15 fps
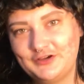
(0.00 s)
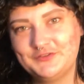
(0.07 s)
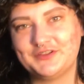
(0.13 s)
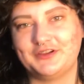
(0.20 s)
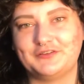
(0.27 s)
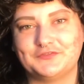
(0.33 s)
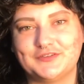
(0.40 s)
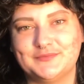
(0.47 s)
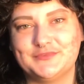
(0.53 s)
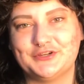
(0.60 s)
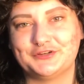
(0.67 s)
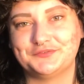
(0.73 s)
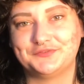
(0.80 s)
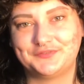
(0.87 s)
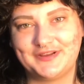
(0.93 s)
from your
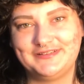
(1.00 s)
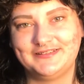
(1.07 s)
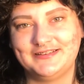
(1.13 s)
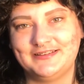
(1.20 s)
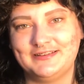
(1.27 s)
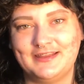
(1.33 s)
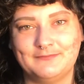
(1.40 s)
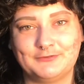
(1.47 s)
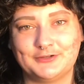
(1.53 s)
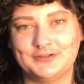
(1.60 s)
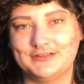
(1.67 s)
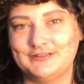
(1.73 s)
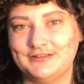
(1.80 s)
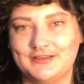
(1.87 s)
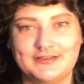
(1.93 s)
friendly
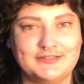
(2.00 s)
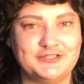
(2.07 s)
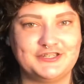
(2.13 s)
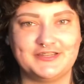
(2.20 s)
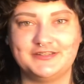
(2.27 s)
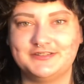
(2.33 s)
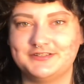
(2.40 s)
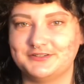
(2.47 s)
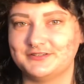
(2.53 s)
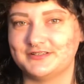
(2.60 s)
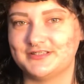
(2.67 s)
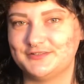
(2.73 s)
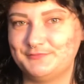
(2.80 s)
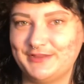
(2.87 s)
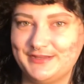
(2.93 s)
neighborhood non-gendered
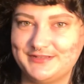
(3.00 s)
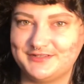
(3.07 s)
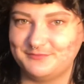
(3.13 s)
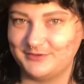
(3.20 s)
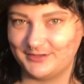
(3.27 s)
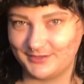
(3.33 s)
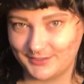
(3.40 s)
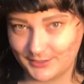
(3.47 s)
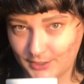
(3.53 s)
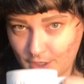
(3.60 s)
space being.